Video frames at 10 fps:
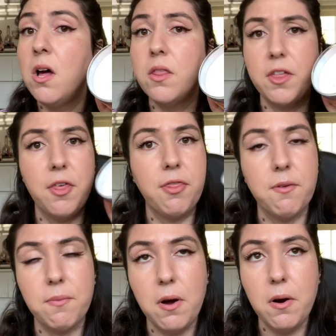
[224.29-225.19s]
the
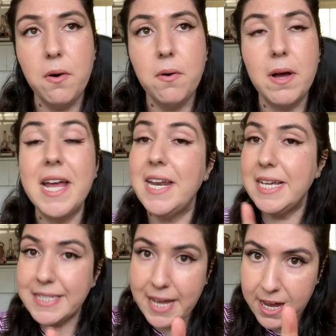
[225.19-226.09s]
throw, it
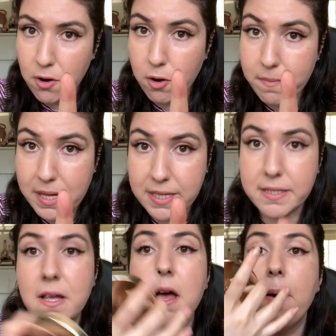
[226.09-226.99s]
is hit or
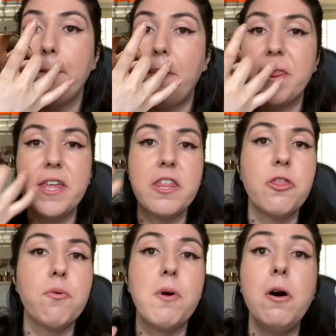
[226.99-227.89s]
miss. But the
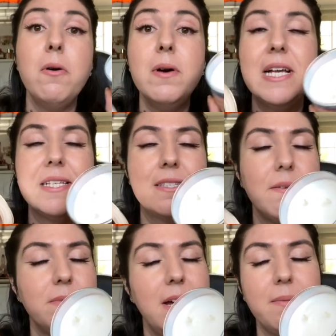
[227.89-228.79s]
throw is
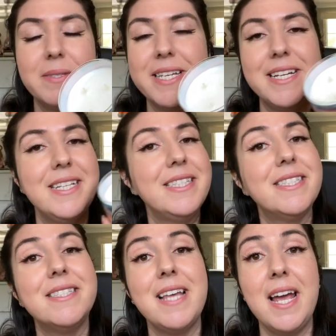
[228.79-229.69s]
sometimes
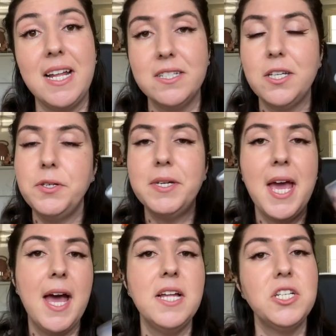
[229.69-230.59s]
insane. So you
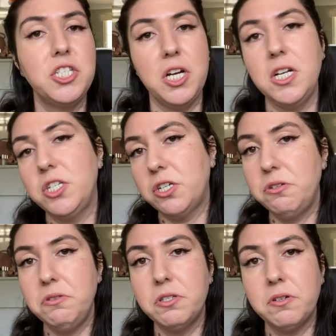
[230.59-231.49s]
can't judge
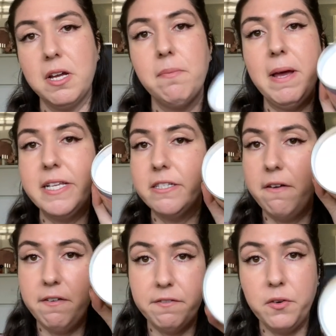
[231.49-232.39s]
Goose Creek based
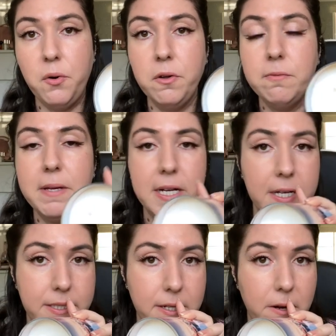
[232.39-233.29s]
off of cold
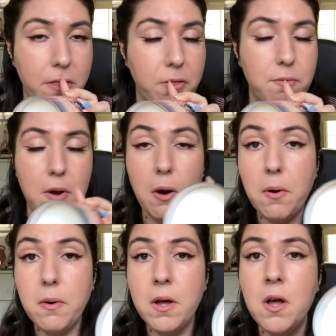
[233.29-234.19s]
because their
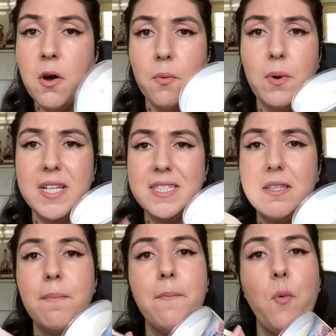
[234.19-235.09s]
throw, once
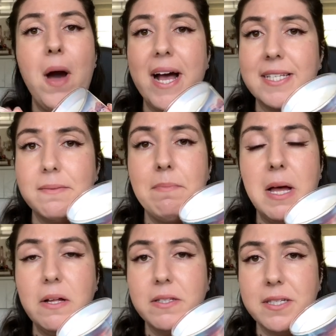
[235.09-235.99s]
the wax
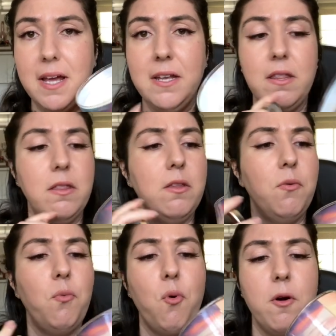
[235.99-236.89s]
melts and the
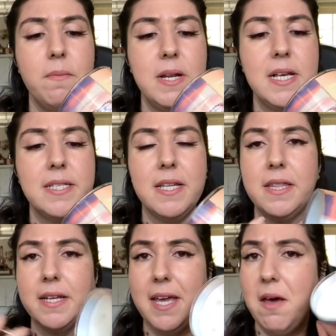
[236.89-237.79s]
warmness
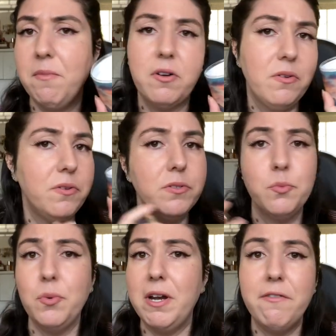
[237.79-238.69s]
and the chemicals,
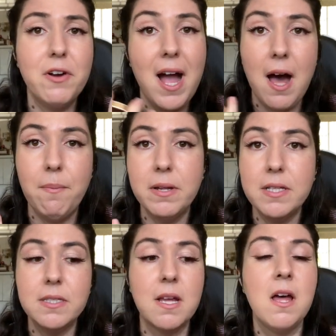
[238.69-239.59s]
whatever
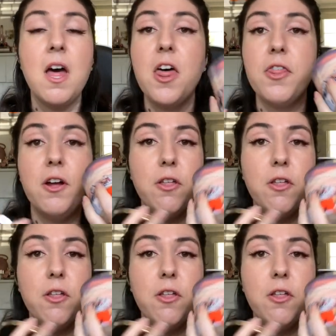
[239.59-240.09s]
happens, their